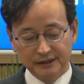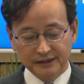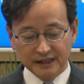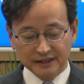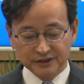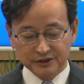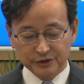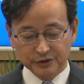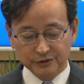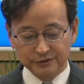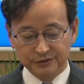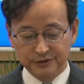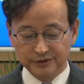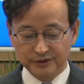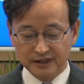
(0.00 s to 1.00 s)
In
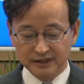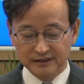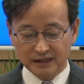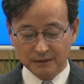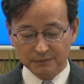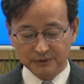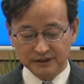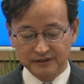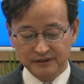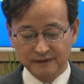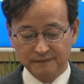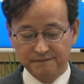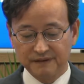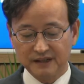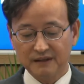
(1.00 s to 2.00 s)
addition to
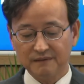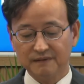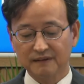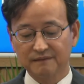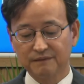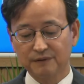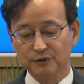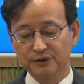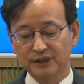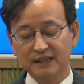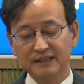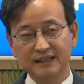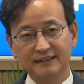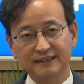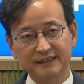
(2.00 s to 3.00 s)
establishing a framework for
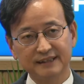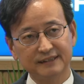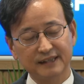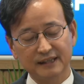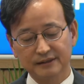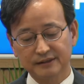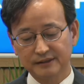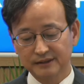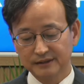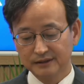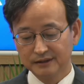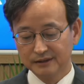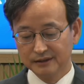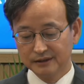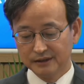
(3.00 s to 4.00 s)
such assistance,
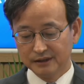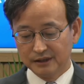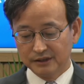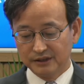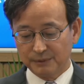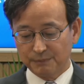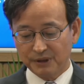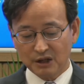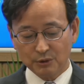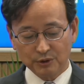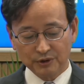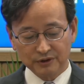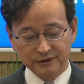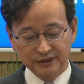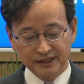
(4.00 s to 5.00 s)
Japan
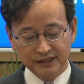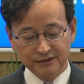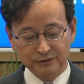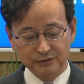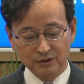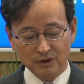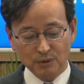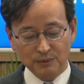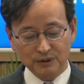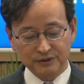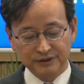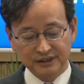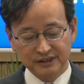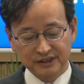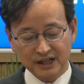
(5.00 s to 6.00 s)
will lead
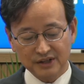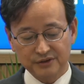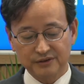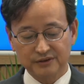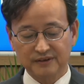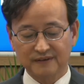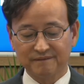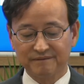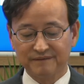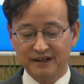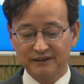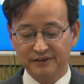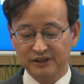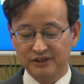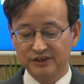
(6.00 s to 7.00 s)
global discussions on
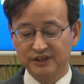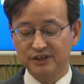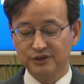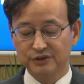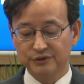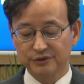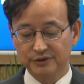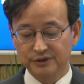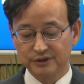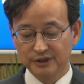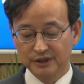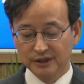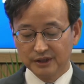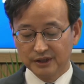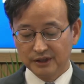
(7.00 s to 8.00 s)
various issues
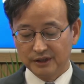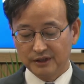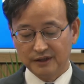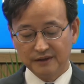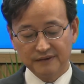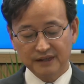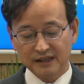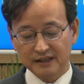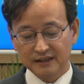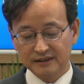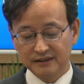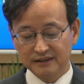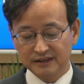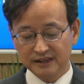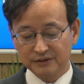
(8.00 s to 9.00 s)
in the
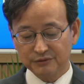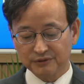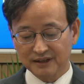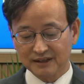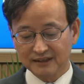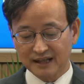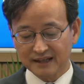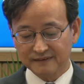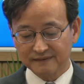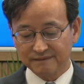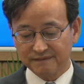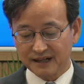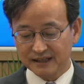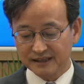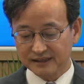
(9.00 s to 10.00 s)

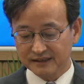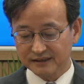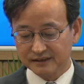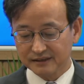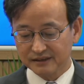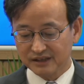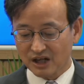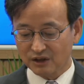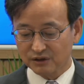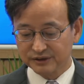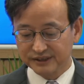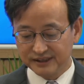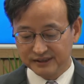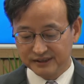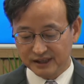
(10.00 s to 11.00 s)
decentralized
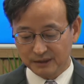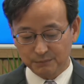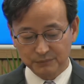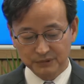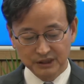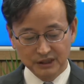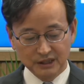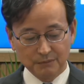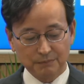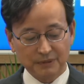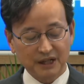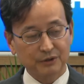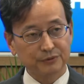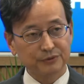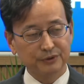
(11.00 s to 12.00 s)
financial system
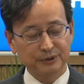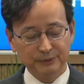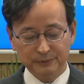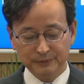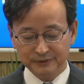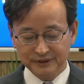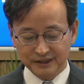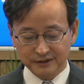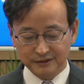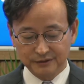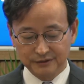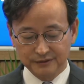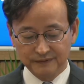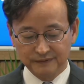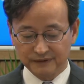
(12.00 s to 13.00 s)
by
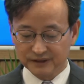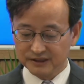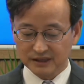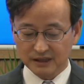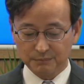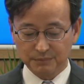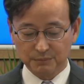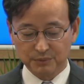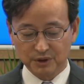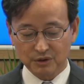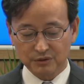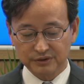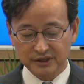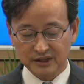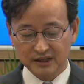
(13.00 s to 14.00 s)
contributing to, for example,
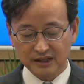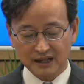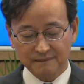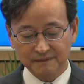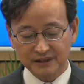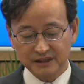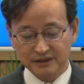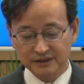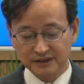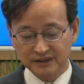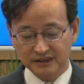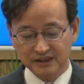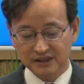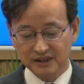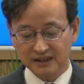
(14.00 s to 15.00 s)
Blockchain Governance
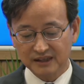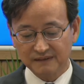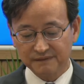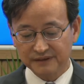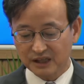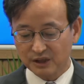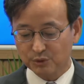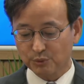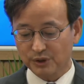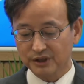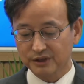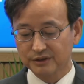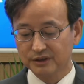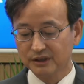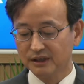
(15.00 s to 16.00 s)
Initiative
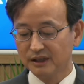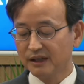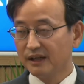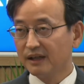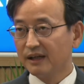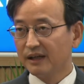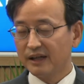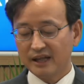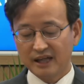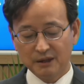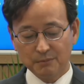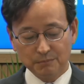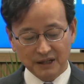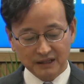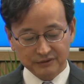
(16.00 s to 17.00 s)
Network,
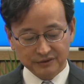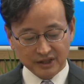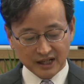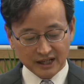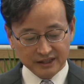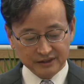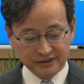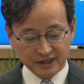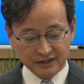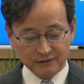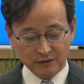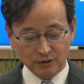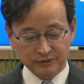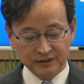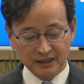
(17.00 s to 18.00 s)
a
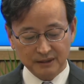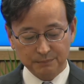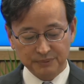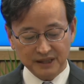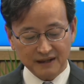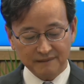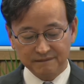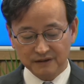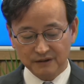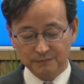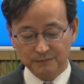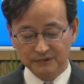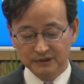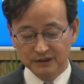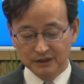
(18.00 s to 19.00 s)
multi-stakeholder
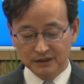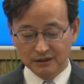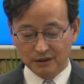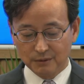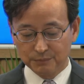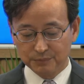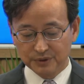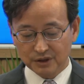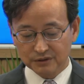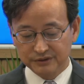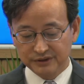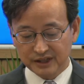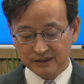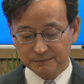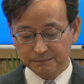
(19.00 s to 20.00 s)
platform on
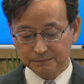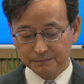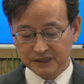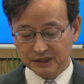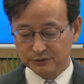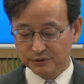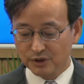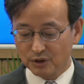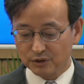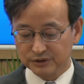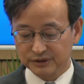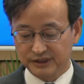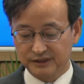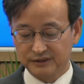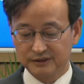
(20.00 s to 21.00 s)
blockchain
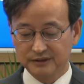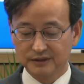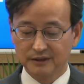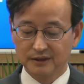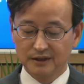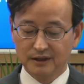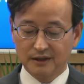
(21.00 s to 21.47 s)
technologies